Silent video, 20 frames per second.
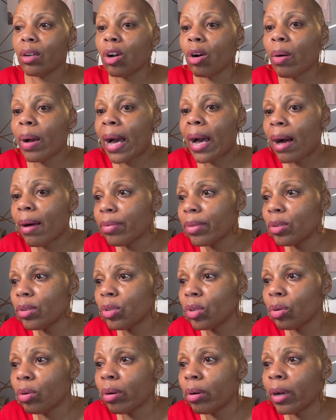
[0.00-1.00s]
to go out the
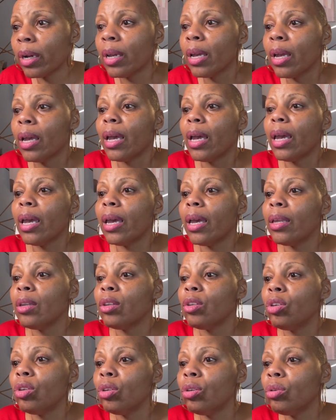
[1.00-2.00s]
door
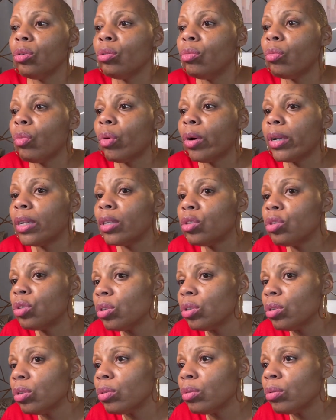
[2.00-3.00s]
and you wanted
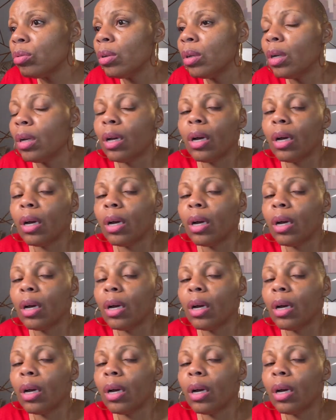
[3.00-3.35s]
to,